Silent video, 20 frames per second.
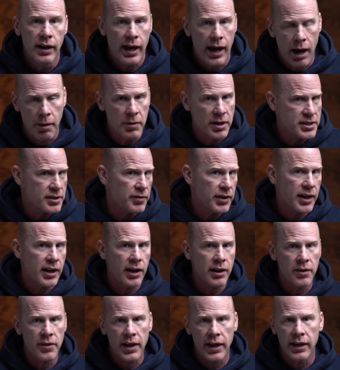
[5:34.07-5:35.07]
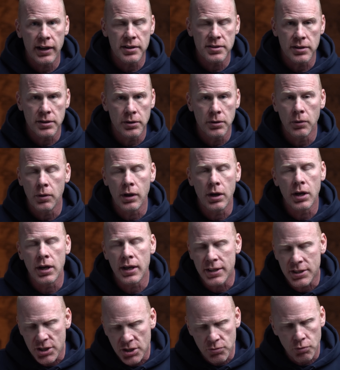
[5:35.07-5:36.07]
How much of a cut are they going to do?
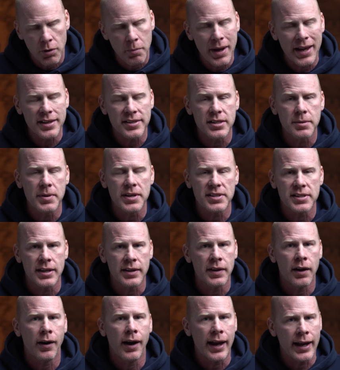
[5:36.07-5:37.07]
It just remains to be seen there.